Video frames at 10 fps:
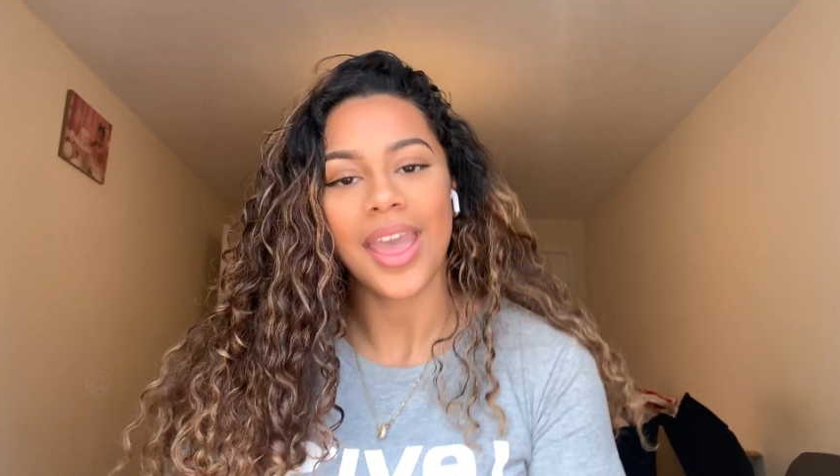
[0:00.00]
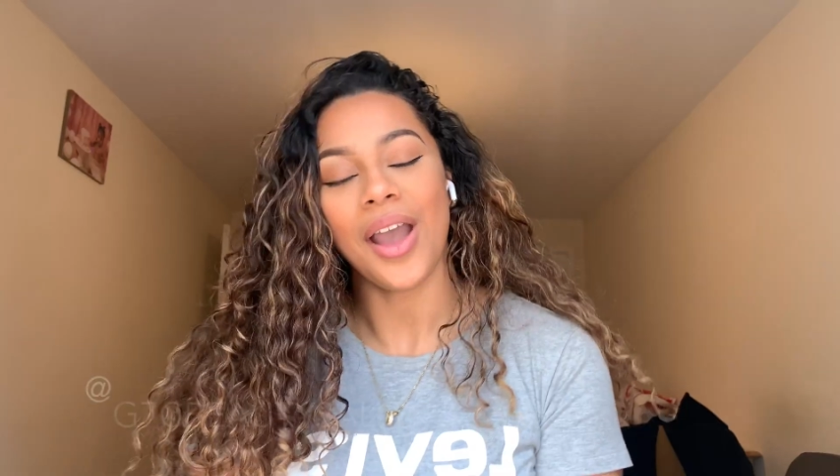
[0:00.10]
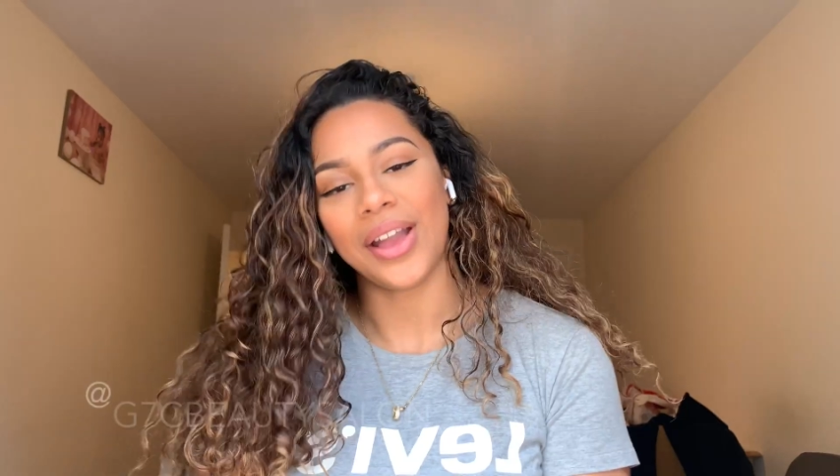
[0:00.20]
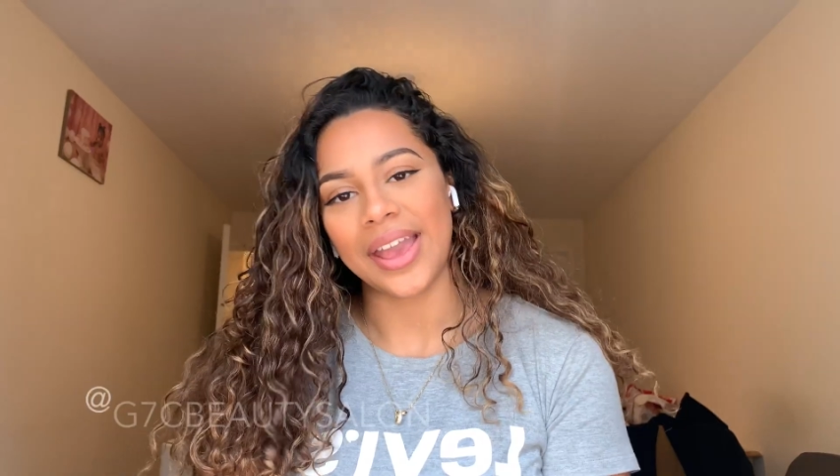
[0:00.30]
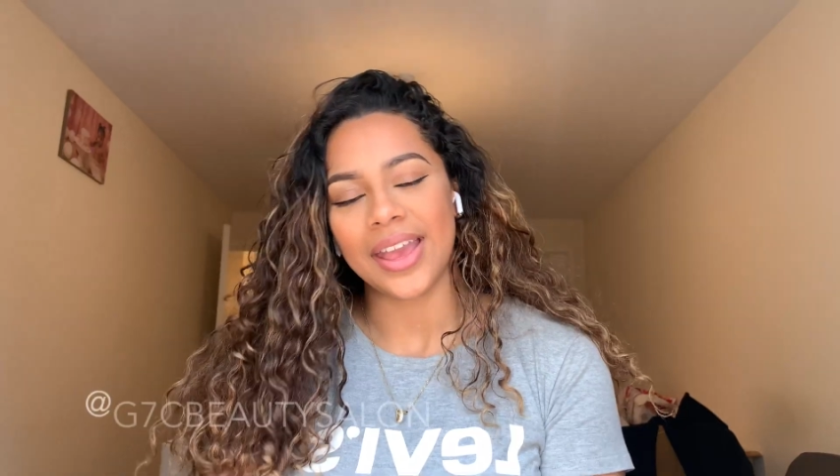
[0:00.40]

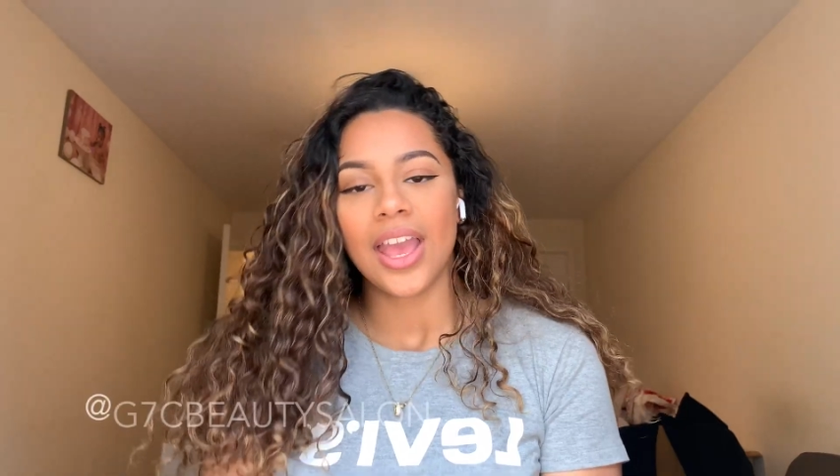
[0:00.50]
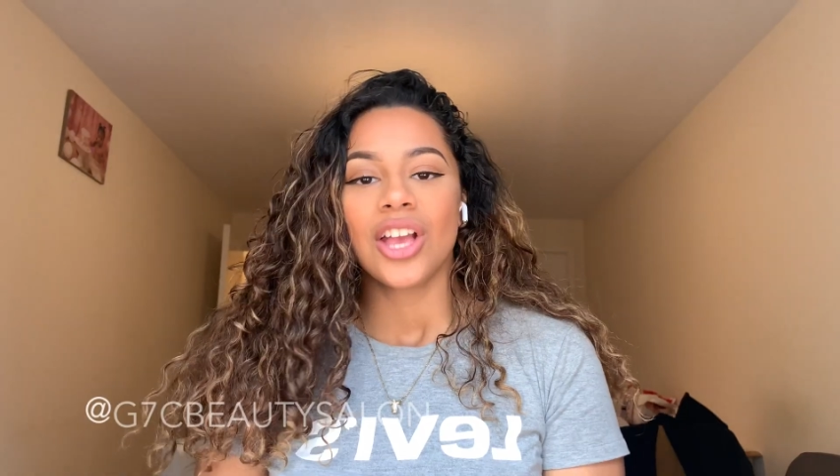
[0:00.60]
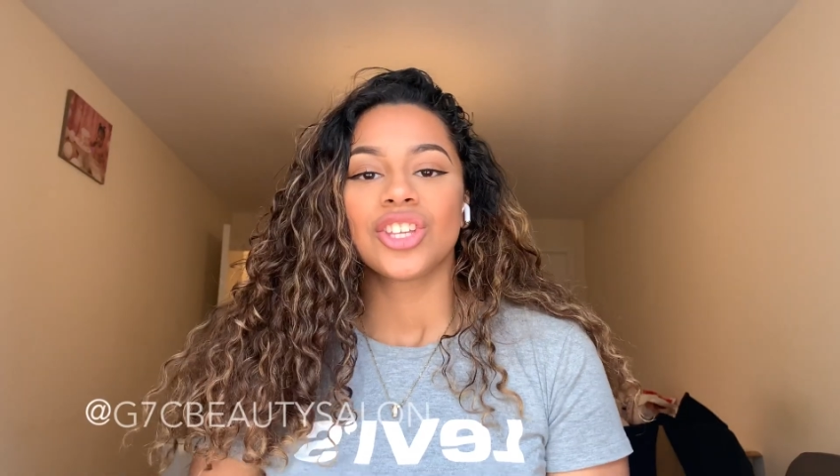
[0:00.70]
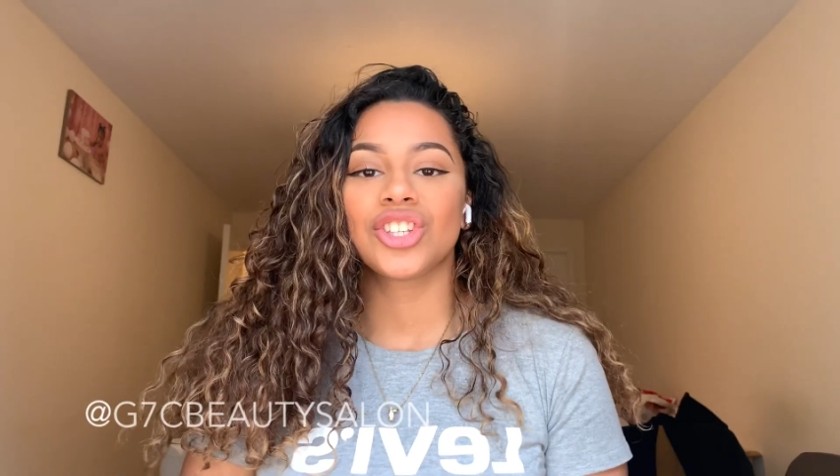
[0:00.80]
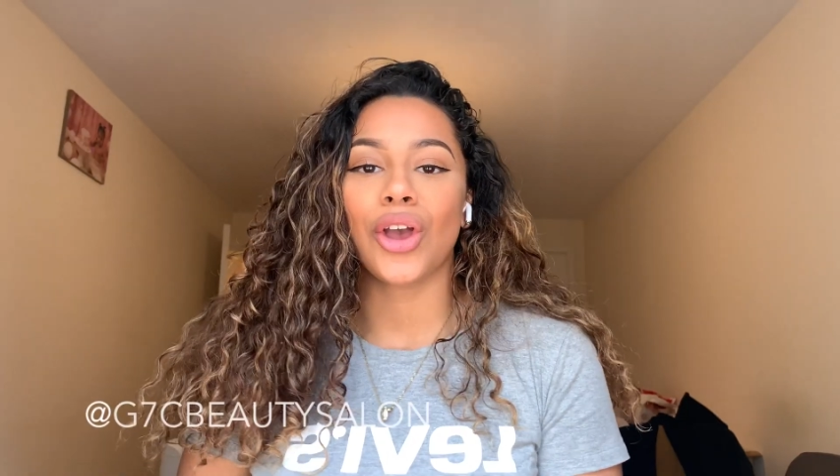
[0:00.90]
Okay,
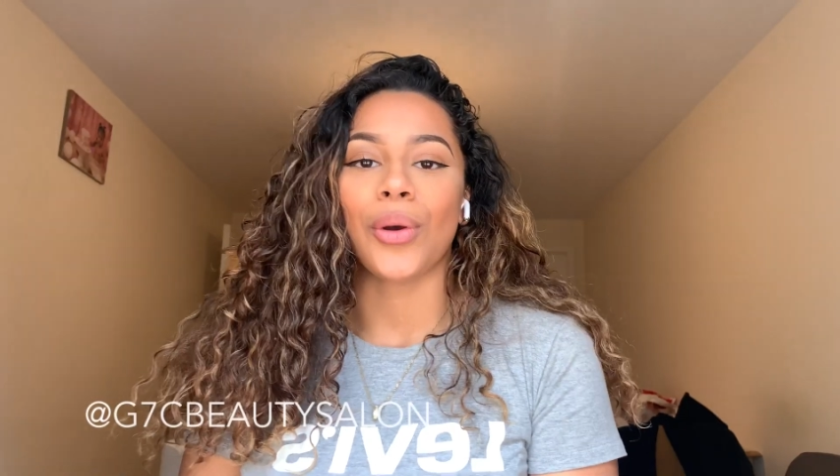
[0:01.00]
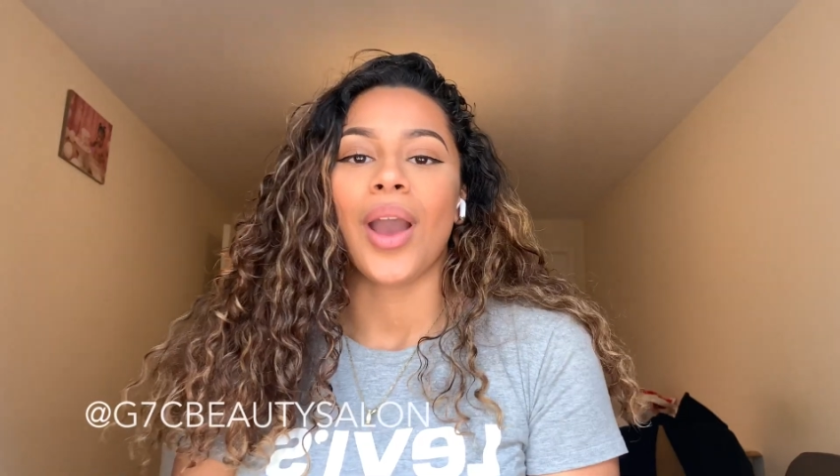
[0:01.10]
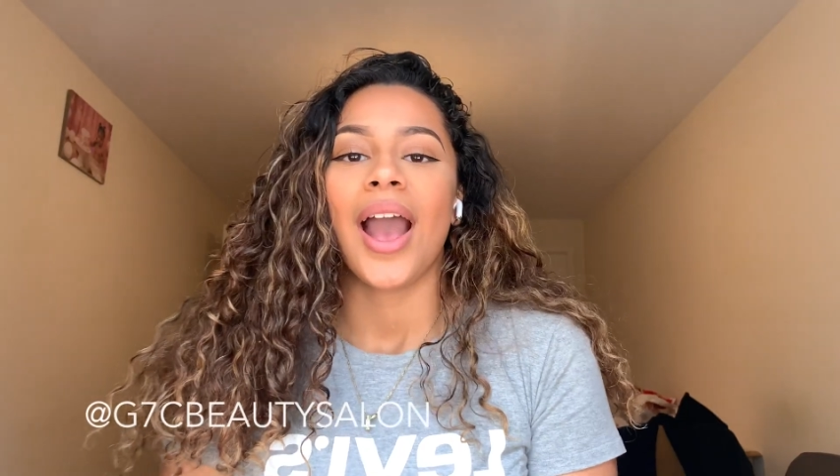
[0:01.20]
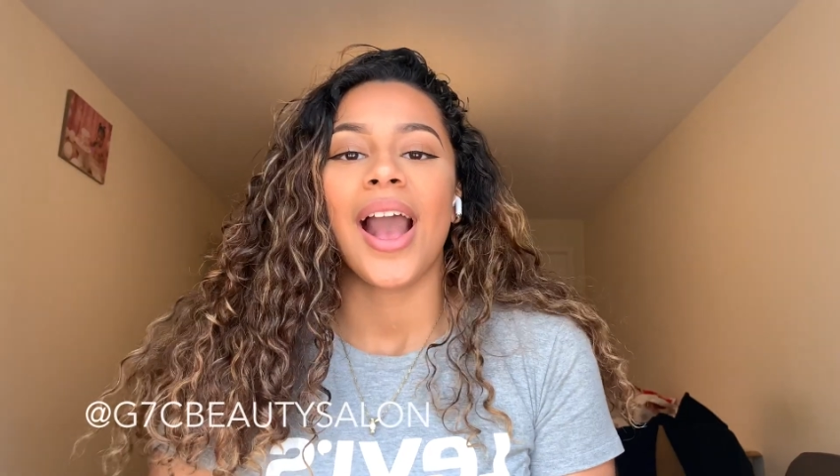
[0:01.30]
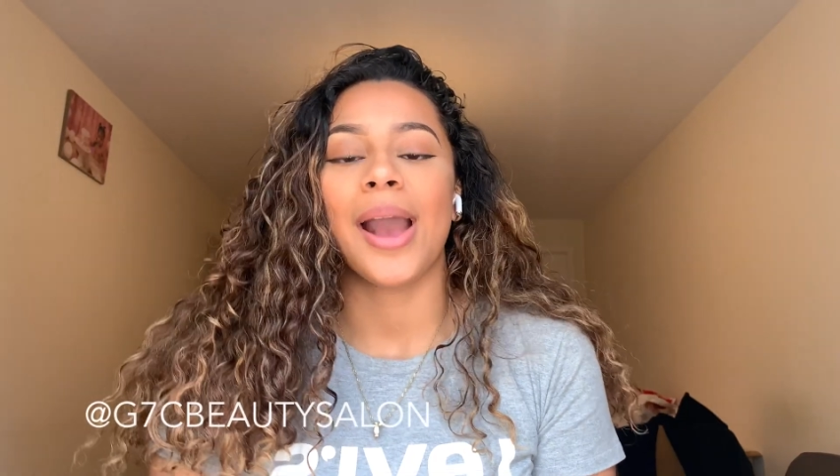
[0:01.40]
so
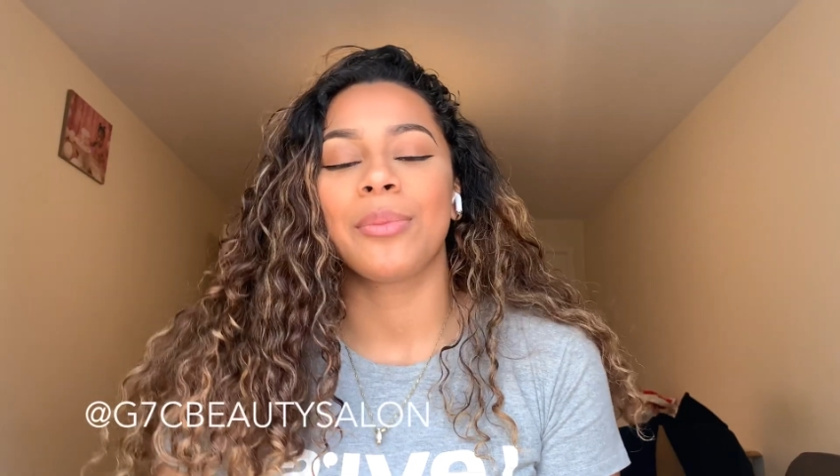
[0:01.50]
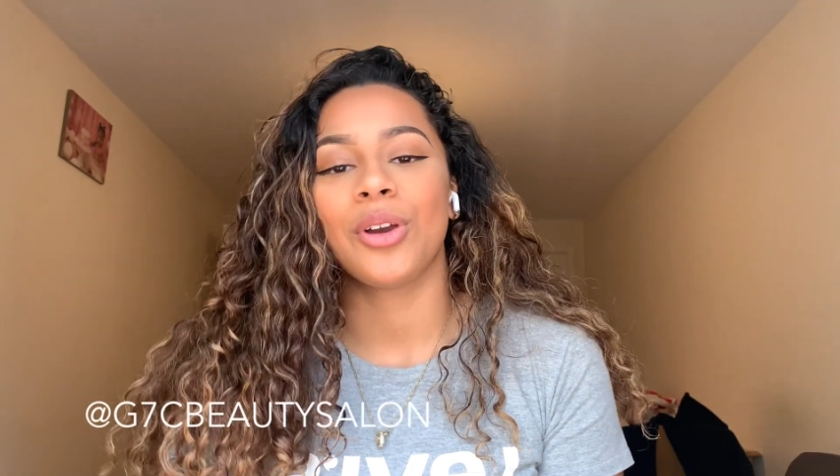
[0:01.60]
I'm